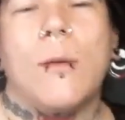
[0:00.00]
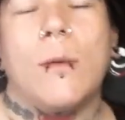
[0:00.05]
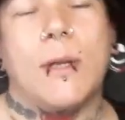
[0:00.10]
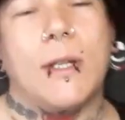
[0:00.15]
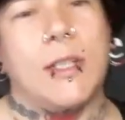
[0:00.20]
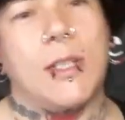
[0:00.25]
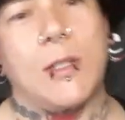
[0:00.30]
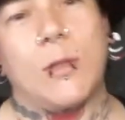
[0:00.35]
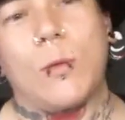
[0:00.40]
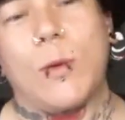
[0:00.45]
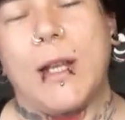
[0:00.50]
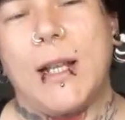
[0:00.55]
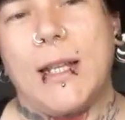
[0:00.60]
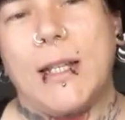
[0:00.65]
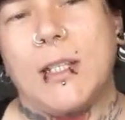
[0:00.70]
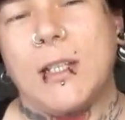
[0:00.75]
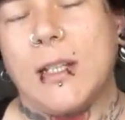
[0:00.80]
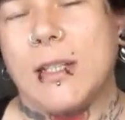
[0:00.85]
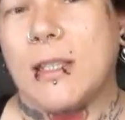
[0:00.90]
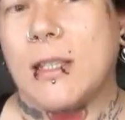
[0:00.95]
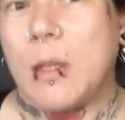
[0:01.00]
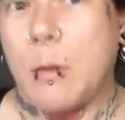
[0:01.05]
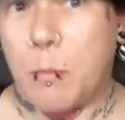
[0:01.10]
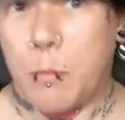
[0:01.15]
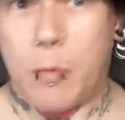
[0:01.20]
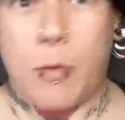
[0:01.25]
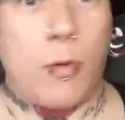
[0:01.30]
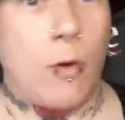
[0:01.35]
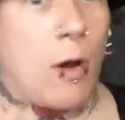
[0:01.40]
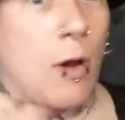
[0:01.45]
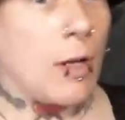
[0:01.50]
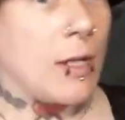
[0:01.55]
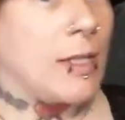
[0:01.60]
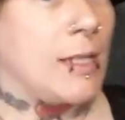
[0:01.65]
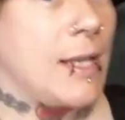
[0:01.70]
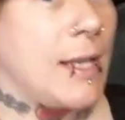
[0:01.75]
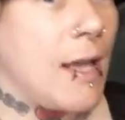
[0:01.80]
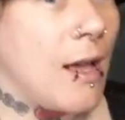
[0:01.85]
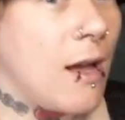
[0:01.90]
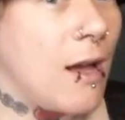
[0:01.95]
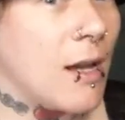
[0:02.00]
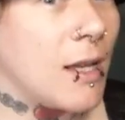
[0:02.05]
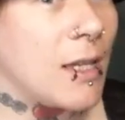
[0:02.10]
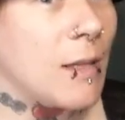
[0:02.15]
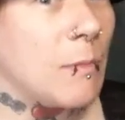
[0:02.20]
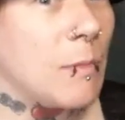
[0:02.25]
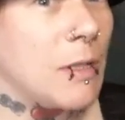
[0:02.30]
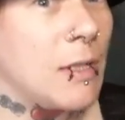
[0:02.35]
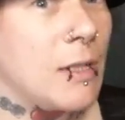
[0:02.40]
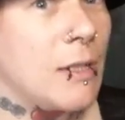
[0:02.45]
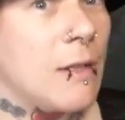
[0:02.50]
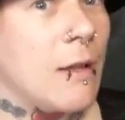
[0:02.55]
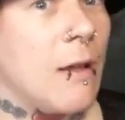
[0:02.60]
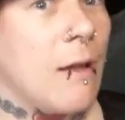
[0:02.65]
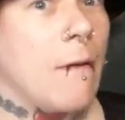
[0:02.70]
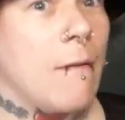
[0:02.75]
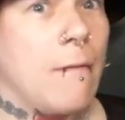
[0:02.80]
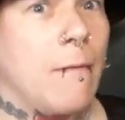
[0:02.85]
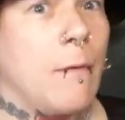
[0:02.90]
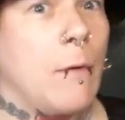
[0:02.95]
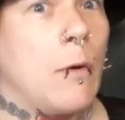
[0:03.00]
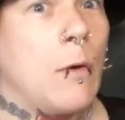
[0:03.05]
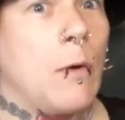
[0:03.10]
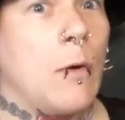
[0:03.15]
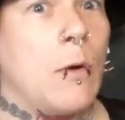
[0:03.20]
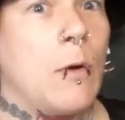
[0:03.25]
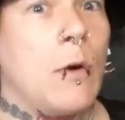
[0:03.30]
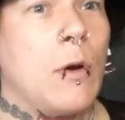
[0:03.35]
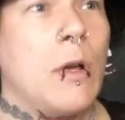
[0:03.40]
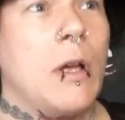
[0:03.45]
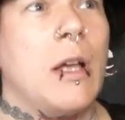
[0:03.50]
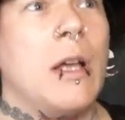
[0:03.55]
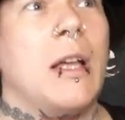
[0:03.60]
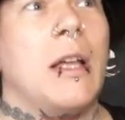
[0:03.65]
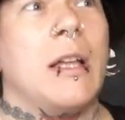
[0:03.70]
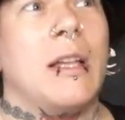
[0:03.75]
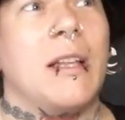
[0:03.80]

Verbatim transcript: which is really just the proxy argument for